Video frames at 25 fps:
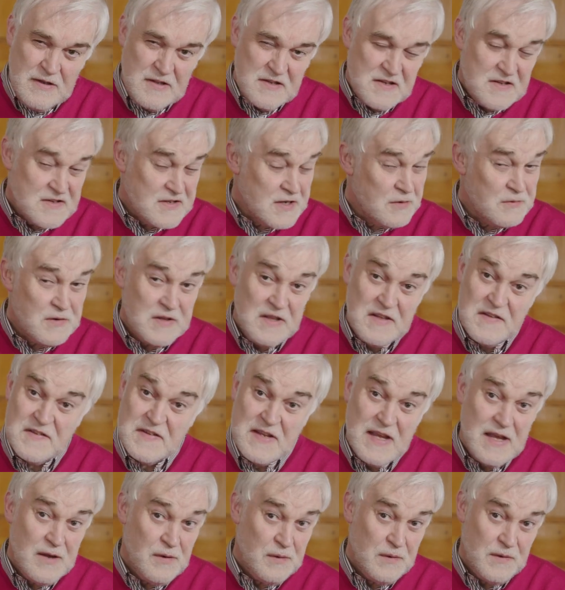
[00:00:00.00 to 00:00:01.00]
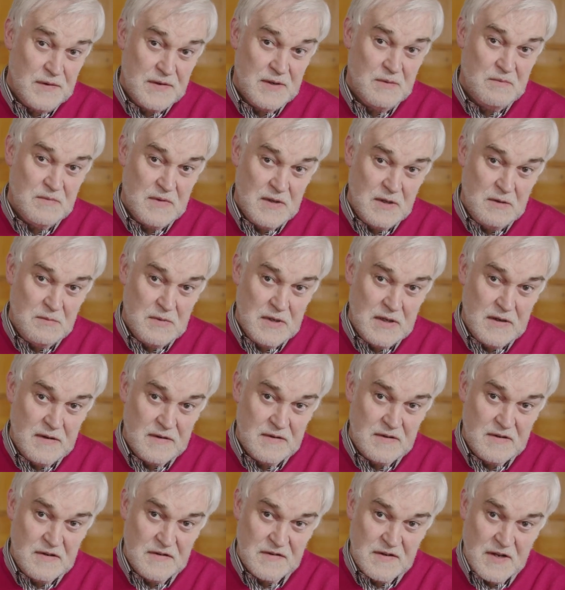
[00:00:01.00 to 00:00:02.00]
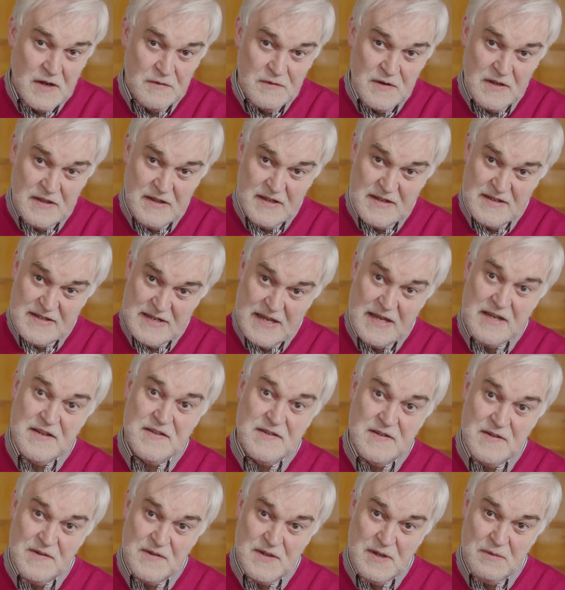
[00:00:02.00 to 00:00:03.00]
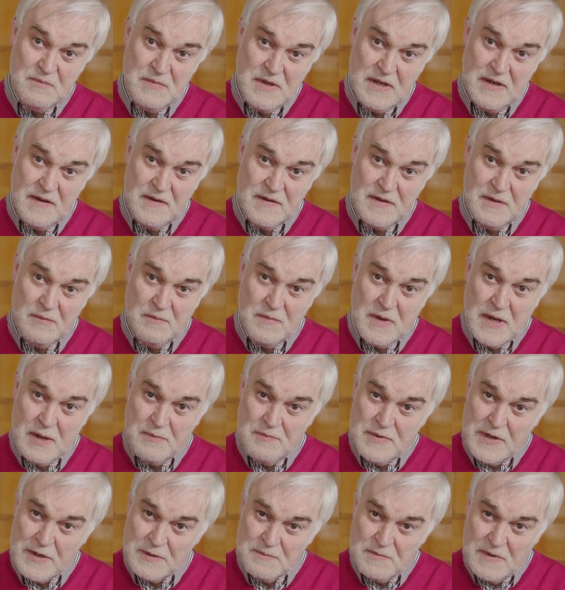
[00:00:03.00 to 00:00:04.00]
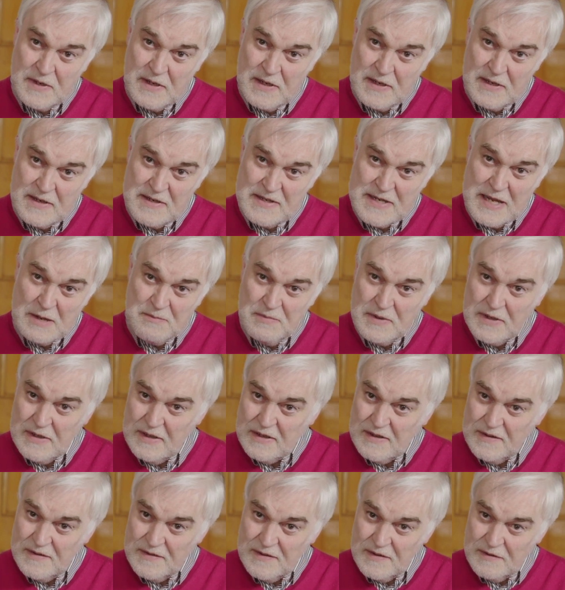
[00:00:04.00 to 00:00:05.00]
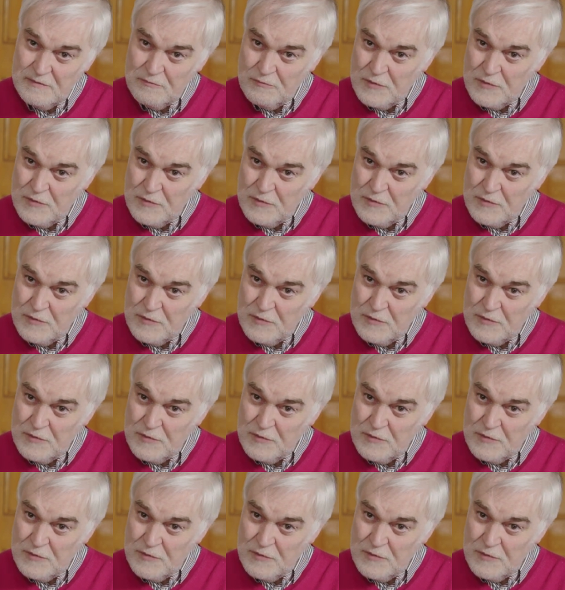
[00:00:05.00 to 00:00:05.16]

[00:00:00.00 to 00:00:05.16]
discovering the sound something makes, discovering the textures it makes, and perhaps by tapping it and